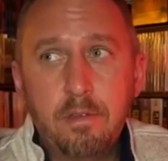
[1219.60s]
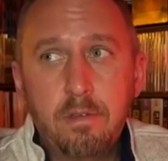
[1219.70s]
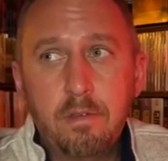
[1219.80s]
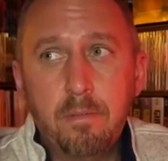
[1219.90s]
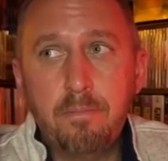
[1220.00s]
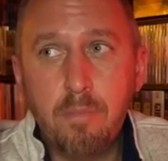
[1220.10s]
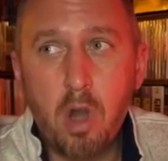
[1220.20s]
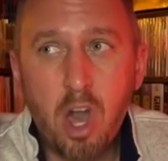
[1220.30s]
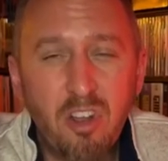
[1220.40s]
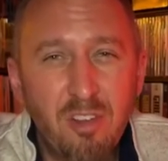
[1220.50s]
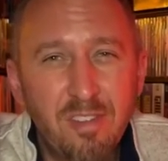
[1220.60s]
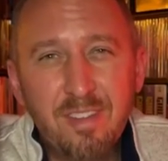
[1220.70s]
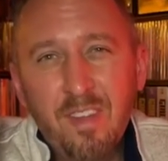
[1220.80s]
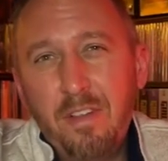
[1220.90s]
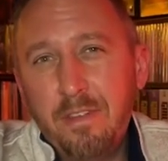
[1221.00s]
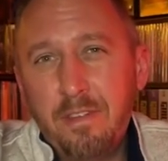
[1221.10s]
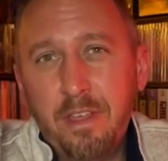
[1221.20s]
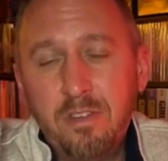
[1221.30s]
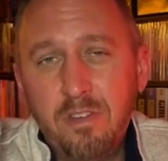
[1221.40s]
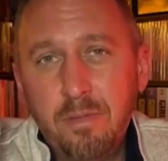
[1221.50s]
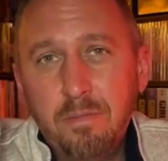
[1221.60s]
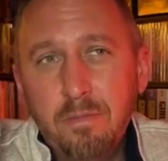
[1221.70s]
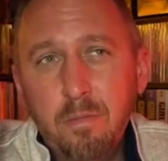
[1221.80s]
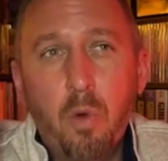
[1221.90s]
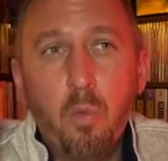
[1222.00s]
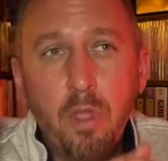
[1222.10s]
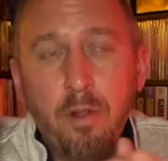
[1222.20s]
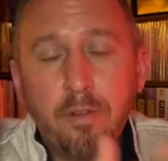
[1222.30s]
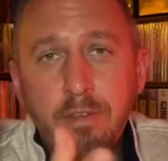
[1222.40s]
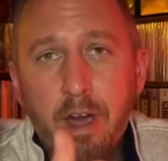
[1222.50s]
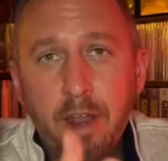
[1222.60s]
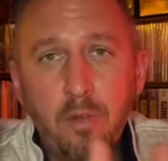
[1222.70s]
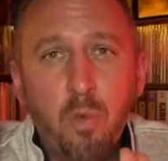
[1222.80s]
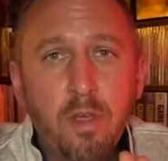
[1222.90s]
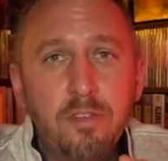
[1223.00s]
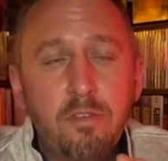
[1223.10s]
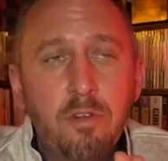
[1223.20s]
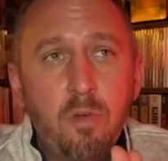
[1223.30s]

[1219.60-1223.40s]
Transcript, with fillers: modern civilization, what we are taught in Western